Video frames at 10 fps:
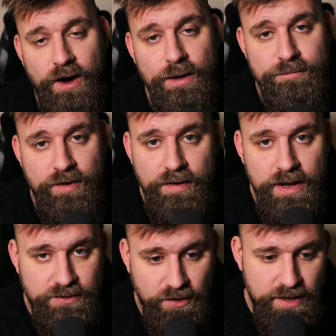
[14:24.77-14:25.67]
I'm very
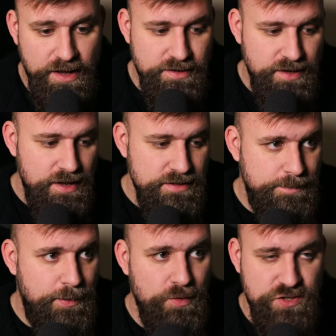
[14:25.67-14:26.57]
excited to
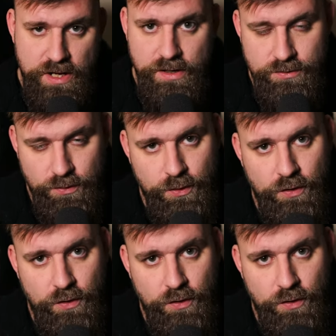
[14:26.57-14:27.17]
pull the Shadow Sword